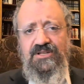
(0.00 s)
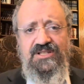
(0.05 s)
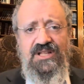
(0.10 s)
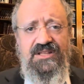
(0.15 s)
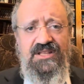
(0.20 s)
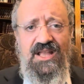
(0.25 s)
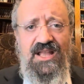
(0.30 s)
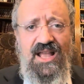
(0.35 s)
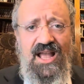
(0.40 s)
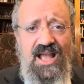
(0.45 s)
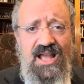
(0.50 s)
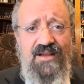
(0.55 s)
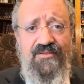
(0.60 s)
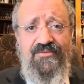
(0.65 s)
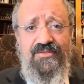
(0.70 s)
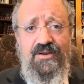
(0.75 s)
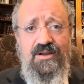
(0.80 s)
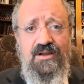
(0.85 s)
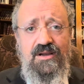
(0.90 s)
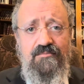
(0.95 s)
that they have.
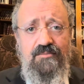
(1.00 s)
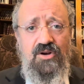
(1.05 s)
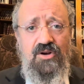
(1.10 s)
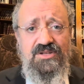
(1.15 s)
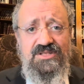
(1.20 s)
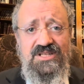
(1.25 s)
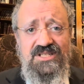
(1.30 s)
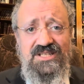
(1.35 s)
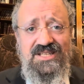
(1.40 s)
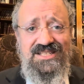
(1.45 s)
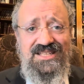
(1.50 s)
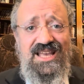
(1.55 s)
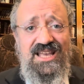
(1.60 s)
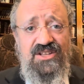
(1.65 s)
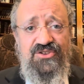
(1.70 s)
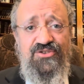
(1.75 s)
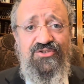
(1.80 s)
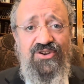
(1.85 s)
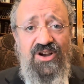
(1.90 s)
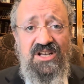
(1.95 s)
Moses is saying,
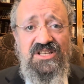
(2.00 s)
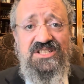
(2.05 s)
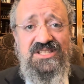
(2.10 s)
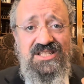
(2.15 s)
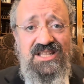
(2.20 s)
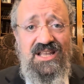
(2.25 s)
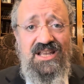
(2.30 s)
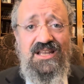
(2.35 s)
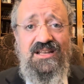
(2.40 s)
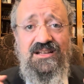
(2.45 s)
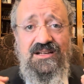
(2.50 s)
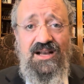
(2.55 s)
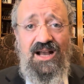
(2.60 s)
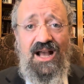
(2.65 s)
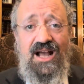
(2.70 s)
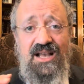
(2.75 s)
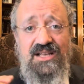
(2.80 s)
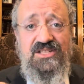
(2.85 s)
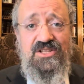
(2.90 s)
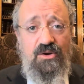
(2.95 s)
trust in
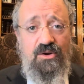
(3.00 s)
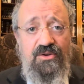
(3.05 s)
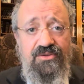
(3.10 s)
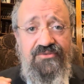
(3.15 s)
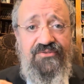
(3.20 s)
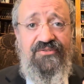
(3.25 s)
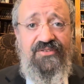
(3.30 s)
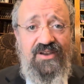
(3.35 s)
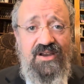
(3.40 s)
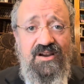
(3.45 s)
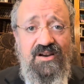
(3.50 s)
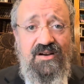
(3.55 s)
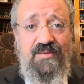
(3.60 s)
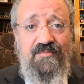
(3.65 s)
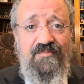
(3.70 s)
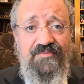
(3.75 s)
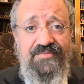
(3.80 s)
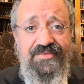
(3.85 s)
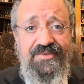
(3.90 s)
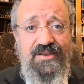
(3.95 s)
God, don't
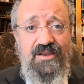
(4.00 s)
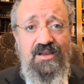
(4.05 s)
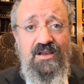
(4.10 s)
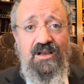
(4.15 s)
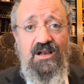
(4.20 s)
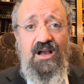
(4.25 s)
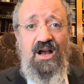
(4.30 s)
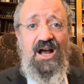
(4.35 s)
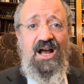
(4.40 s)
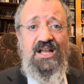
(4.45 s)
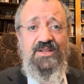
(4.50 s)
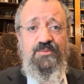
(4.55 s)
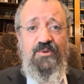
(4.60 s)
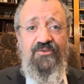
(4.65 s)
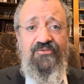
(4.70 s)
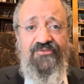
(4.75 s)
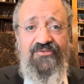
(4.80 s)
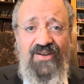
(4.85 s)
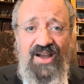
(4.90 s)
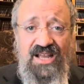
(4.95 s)
fear. God will
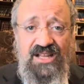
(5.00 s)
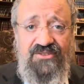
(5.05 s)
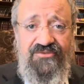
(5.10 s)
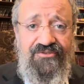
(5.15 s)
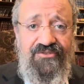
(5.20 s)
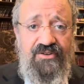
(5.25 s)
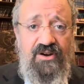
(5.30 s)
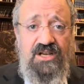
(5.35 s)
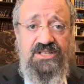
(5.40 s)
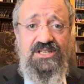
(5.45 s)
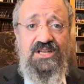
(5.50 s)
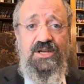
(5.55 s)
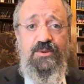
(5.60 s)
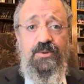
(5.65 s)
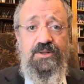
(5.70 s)
fight for us and he will